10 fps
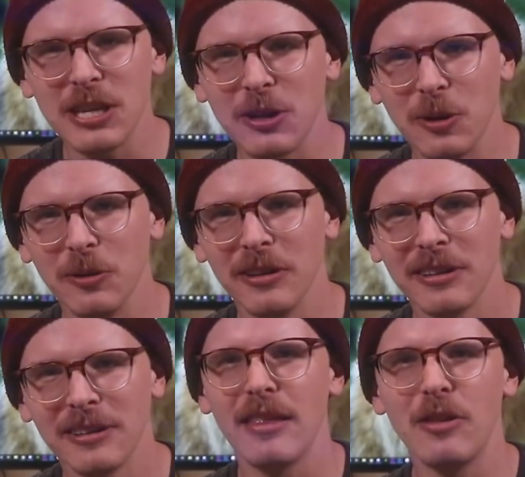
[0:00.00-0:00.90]
dude.
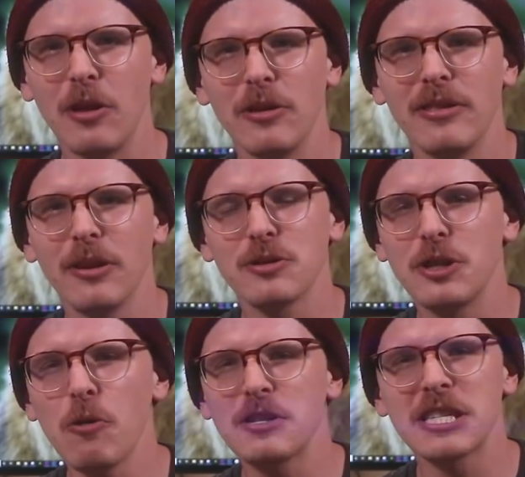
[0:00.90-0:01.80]
And then there's
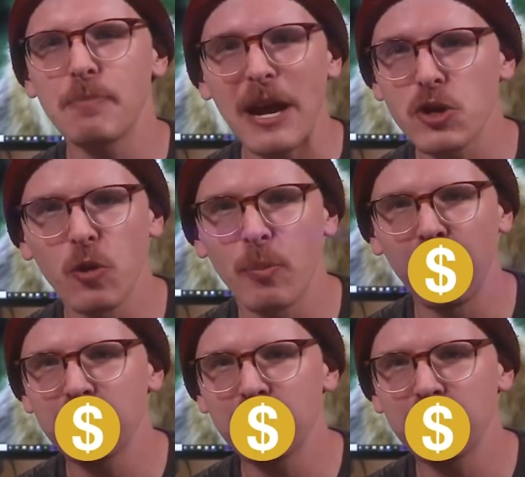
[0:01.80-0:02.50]
no special.